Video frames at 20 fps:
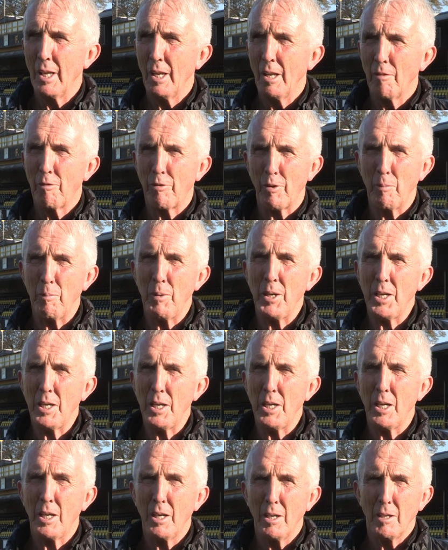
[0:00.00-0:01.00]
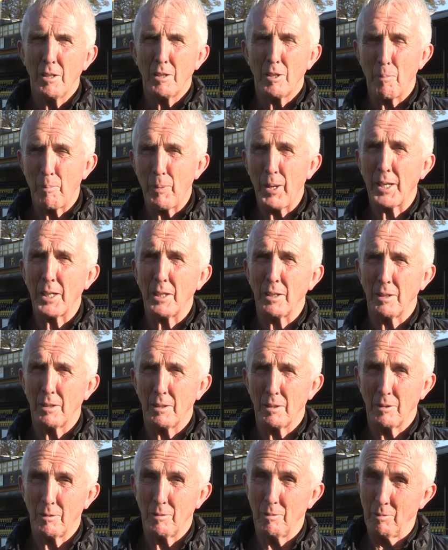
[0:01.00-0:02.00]
for me the a big, league is a
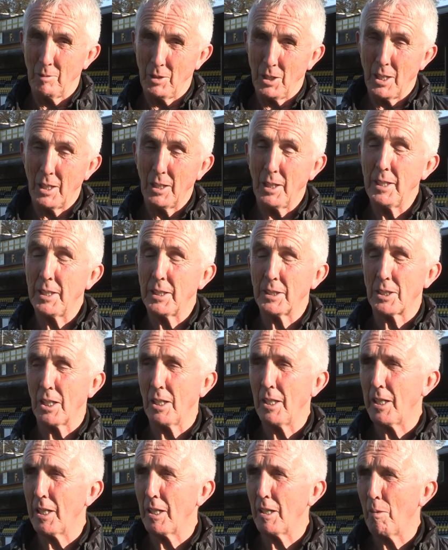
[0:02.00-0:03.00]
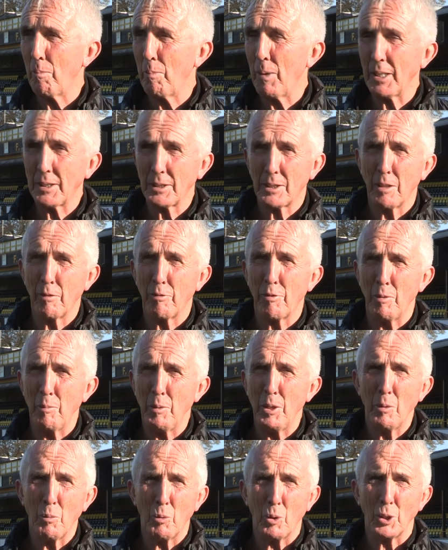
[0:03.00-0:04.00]
league yeah a league is a league and the best thing for
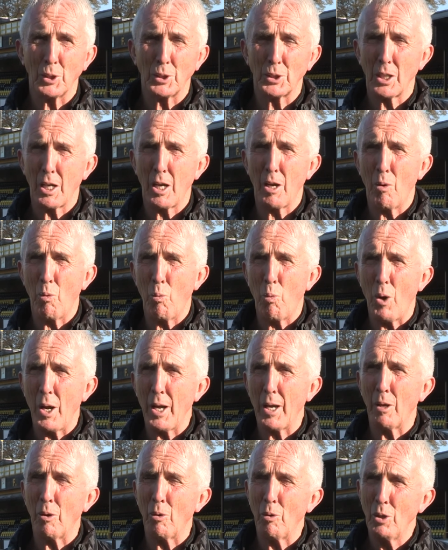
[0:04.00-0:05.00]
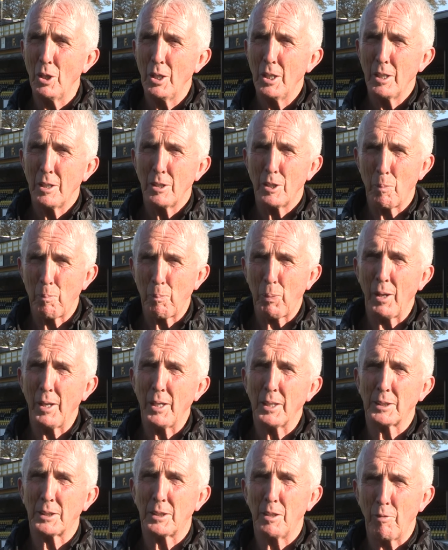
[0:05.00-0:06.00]
me was how well the
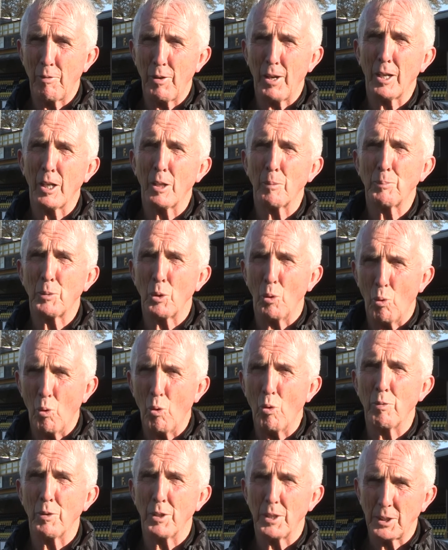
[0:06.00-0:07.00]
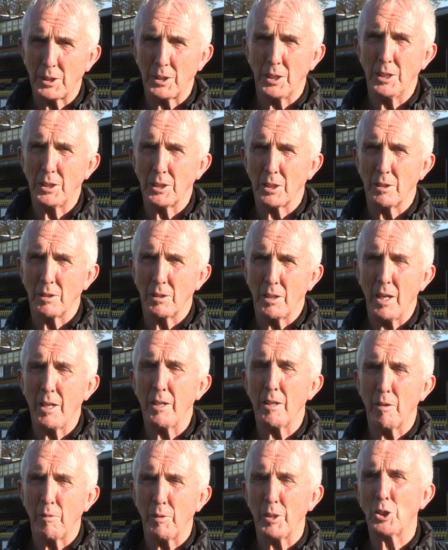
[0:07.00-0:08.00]
players developed over the season
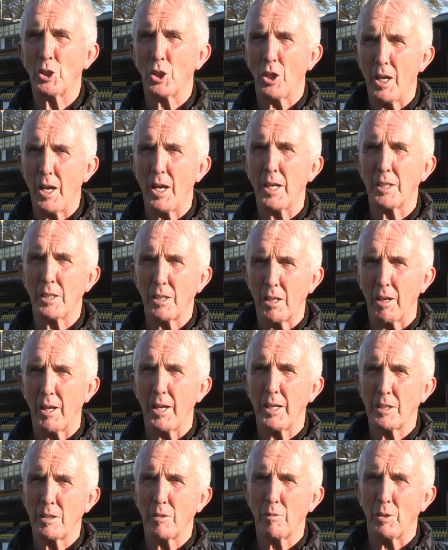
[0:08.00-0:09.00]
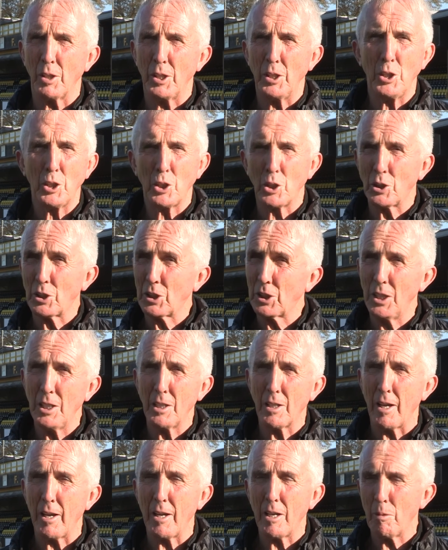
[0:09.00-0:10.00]
individually and collectively you could see
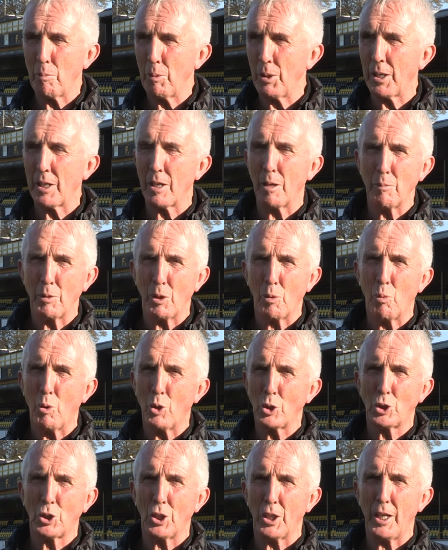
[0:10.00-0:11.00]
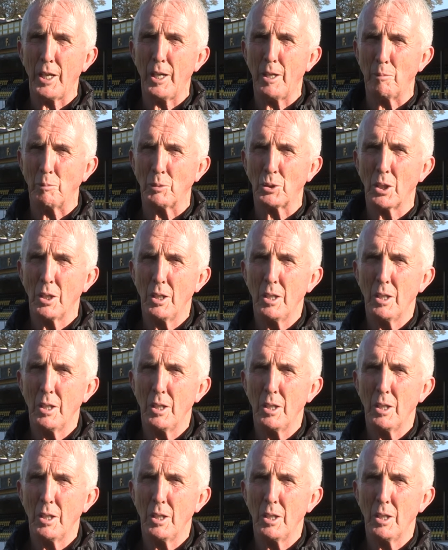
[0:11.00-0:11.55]
that anybody come to watch the games